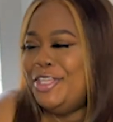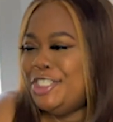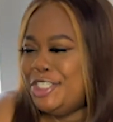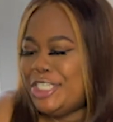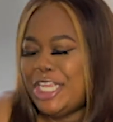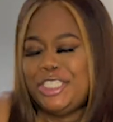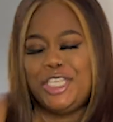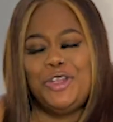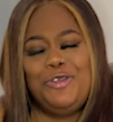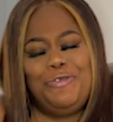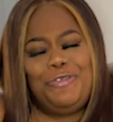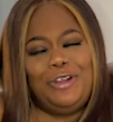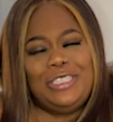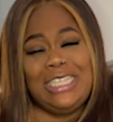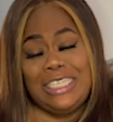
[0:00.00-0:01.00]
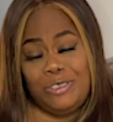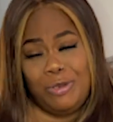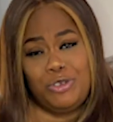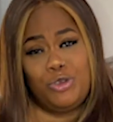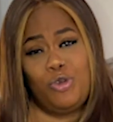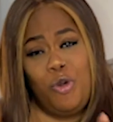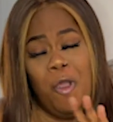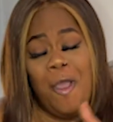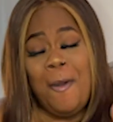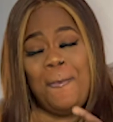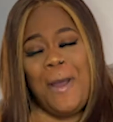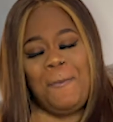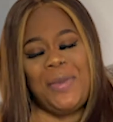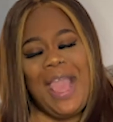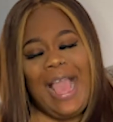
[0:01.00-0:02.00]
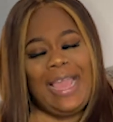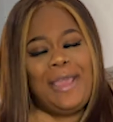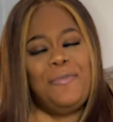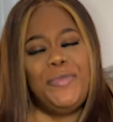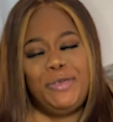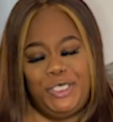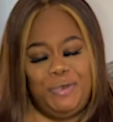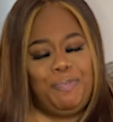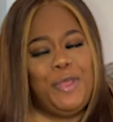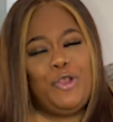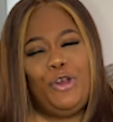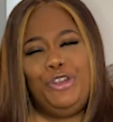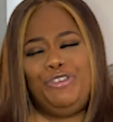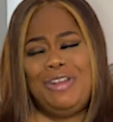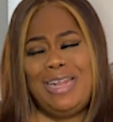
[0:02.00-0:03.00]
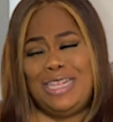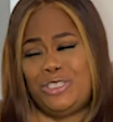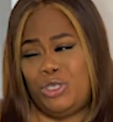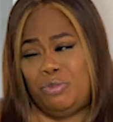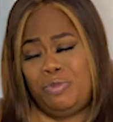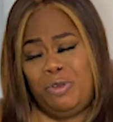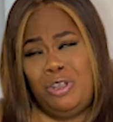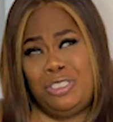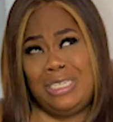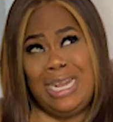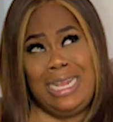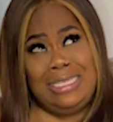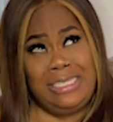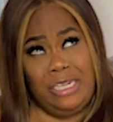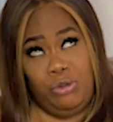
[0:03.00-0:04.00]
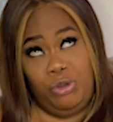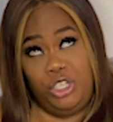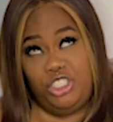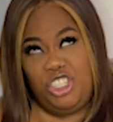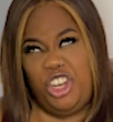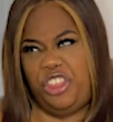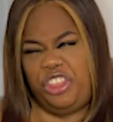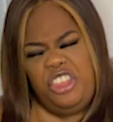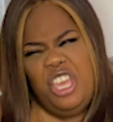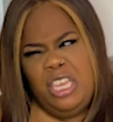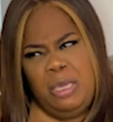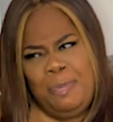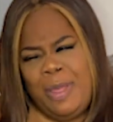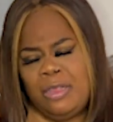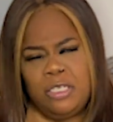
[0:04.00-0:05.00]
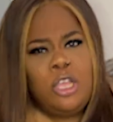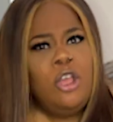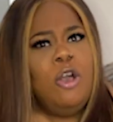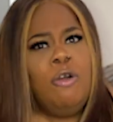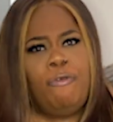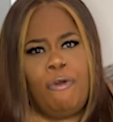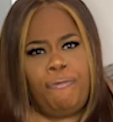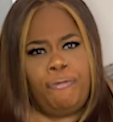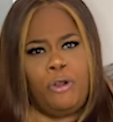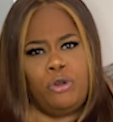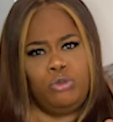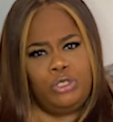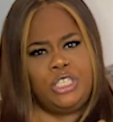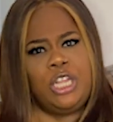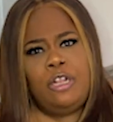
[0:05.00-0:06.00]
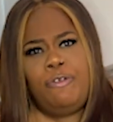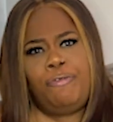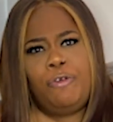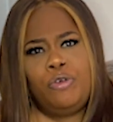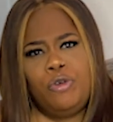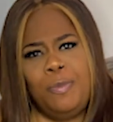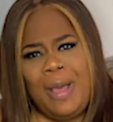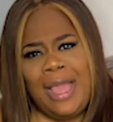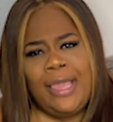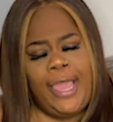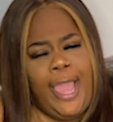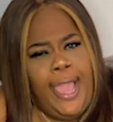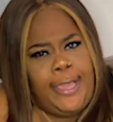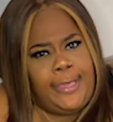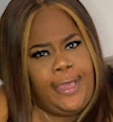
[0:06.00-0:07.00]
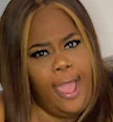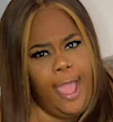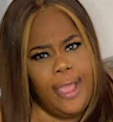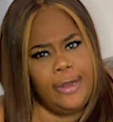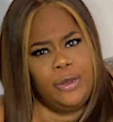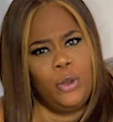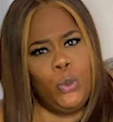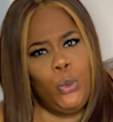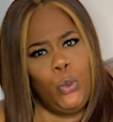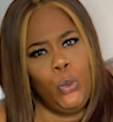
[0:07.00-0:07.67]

Sent a new front. She went to go Papi and Camille. She paid 100 and some, 110 or 130 pounds for front. No, send the front no back again.